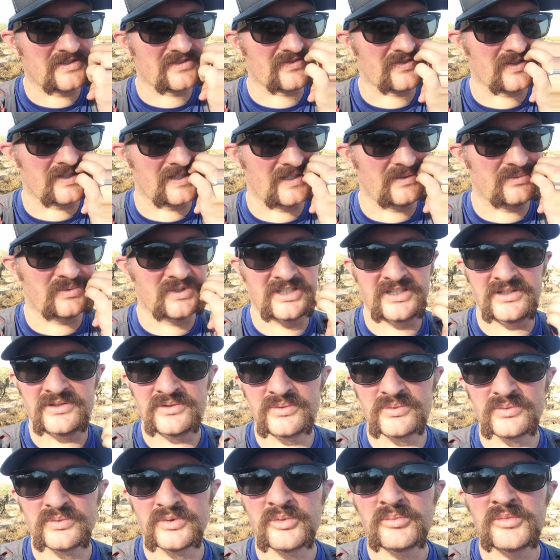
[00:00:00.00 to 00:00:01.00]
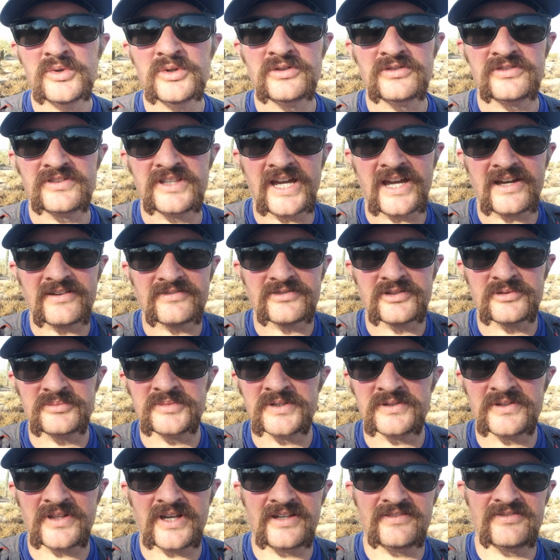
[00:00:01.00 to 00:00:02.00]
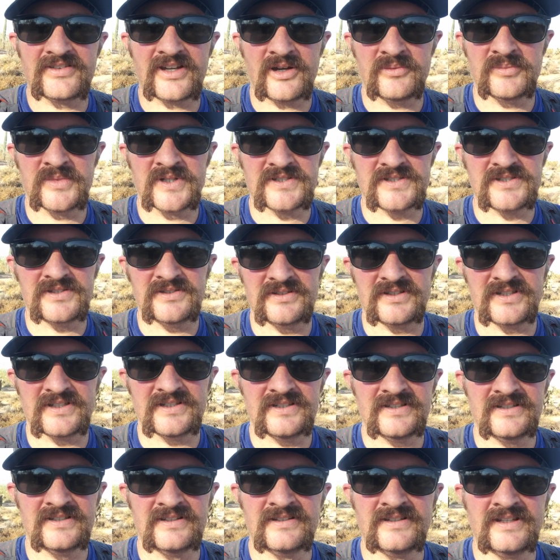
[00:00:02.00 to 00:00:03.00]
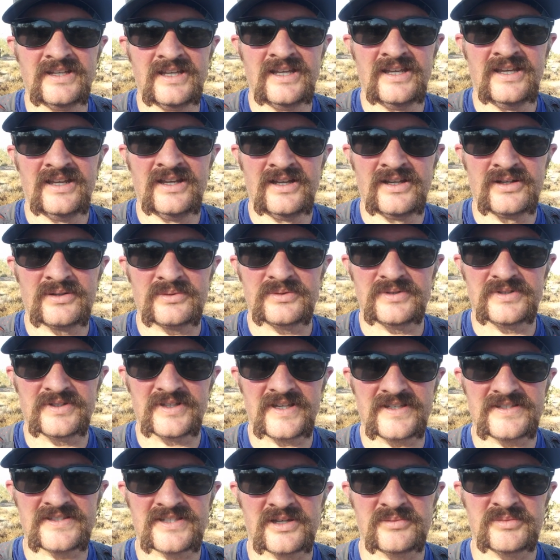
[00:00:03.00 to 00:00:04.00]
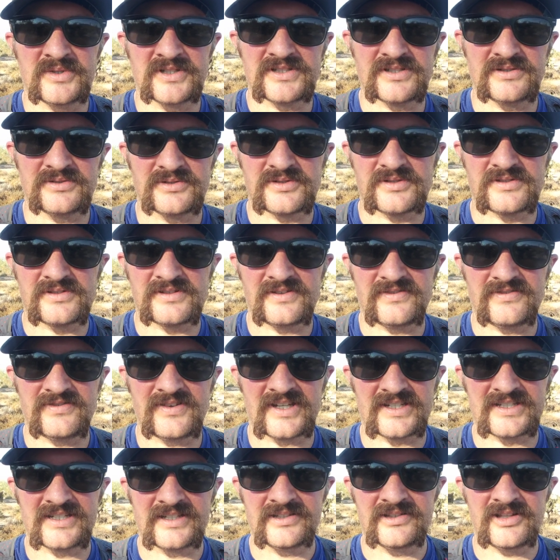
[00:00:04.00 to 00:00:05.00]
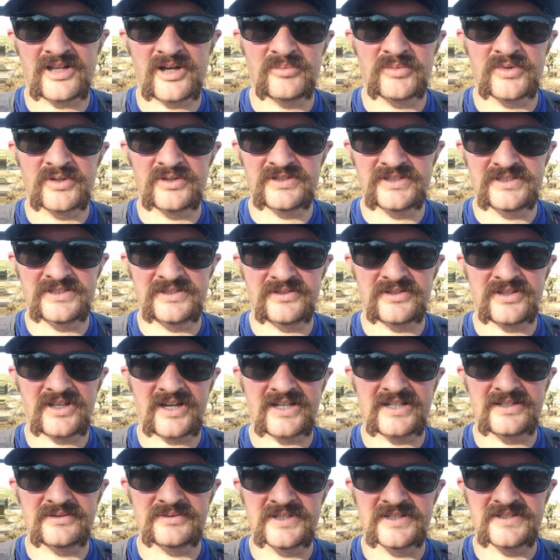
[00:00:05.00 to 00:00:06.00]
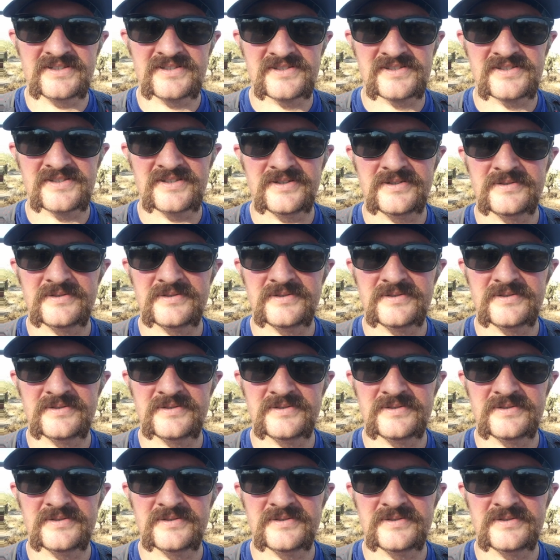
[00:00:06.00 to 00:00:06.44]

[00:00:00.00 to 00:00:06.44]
funny when you remove that from your life how much you can realize how much it was affecting a lot more than you thought it was.